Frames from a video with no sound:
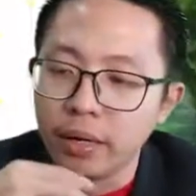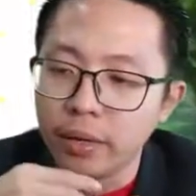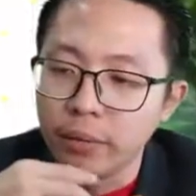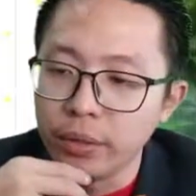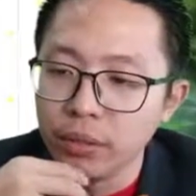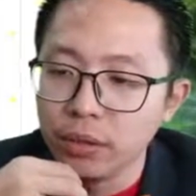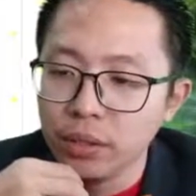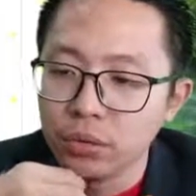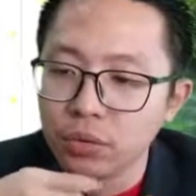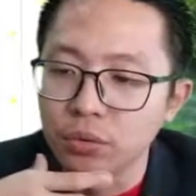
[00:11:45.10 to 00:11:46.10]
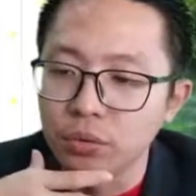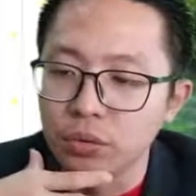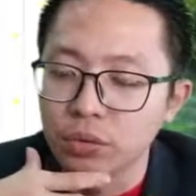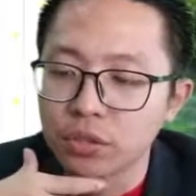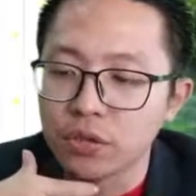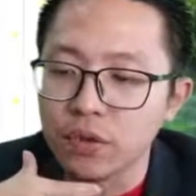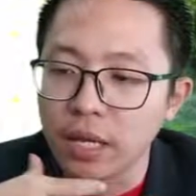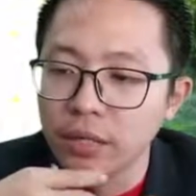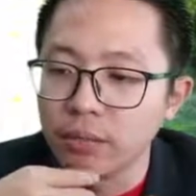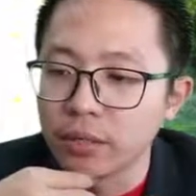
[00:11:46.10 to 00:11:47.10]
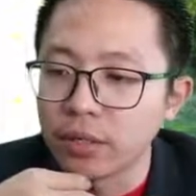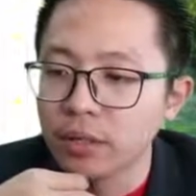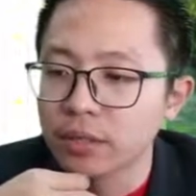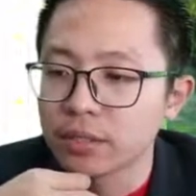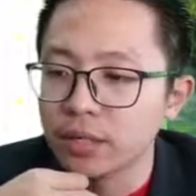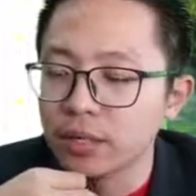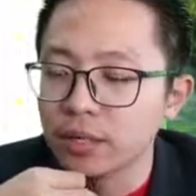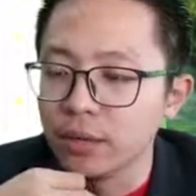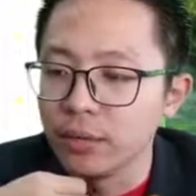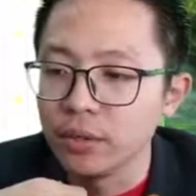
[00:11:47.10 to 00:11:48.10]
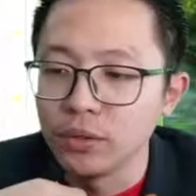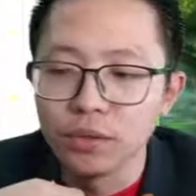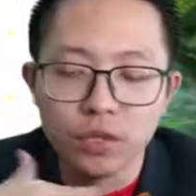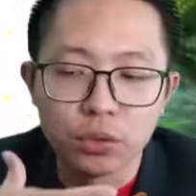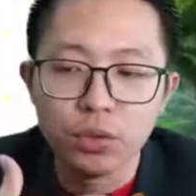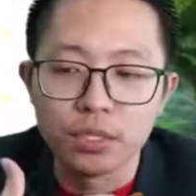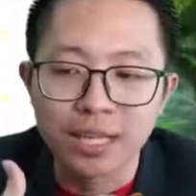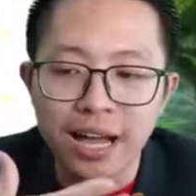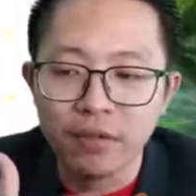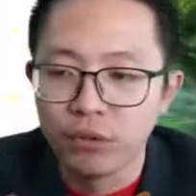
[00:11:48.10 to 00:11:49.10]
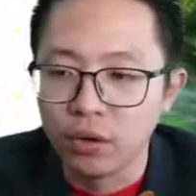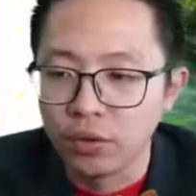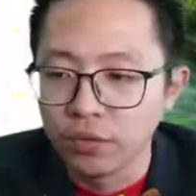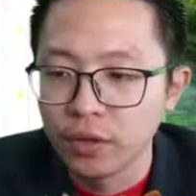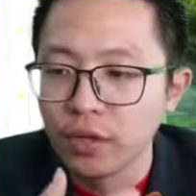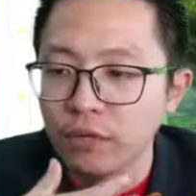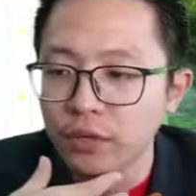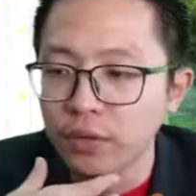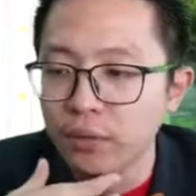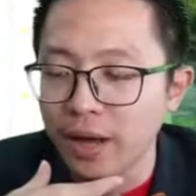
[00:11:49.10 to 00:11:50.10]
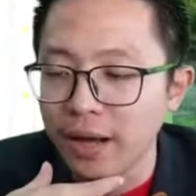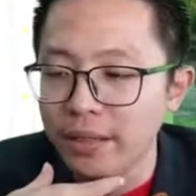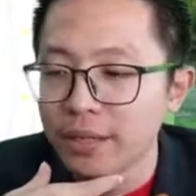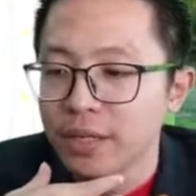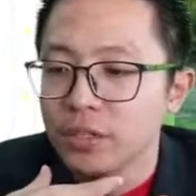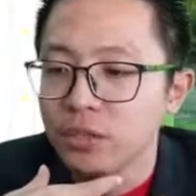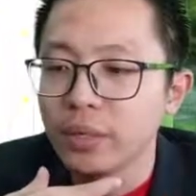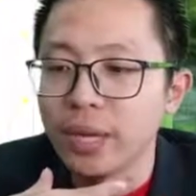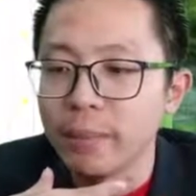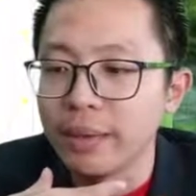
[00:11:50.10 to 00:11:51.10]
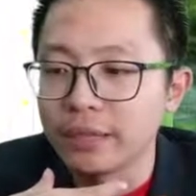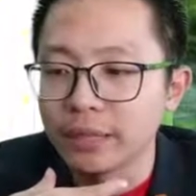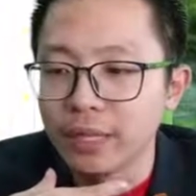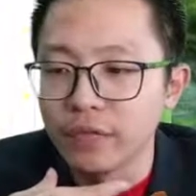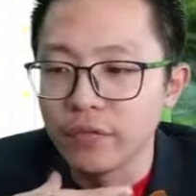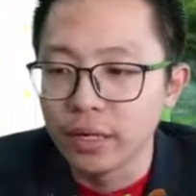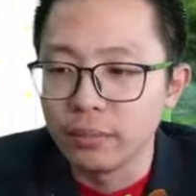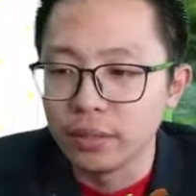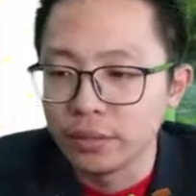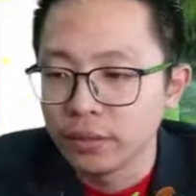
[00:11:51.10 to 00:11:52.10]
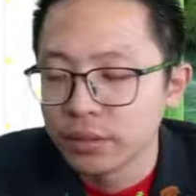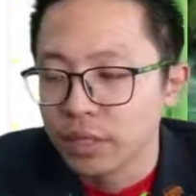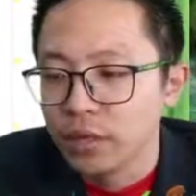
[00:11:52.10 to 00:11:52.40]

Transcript: no need to use the value because we know V2 is half of V1, so we can maintain the variables.